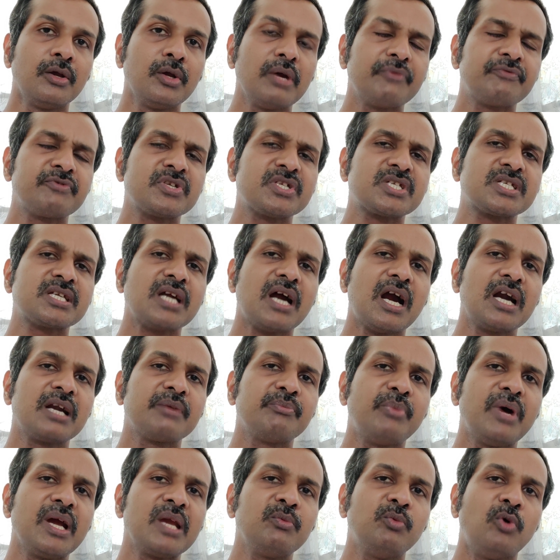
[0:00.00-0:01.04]
You have to
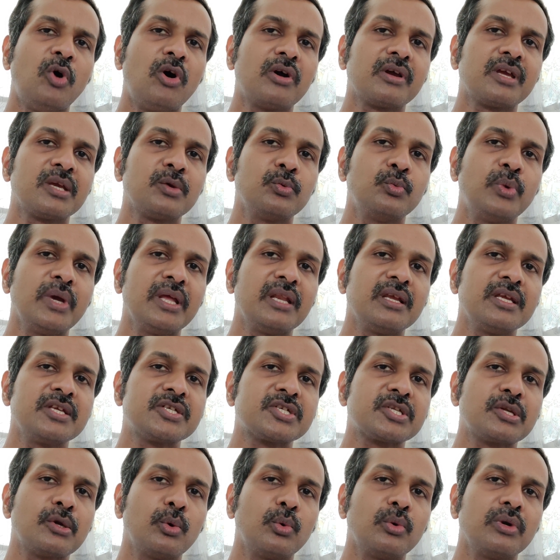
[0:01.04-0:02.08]
start by walking very
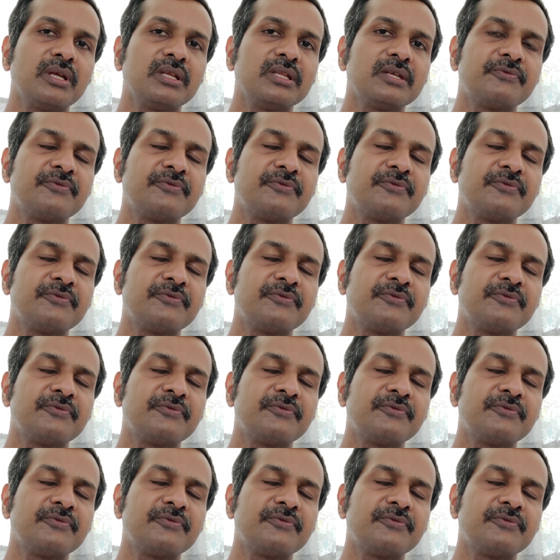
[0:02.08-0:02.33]
slowly.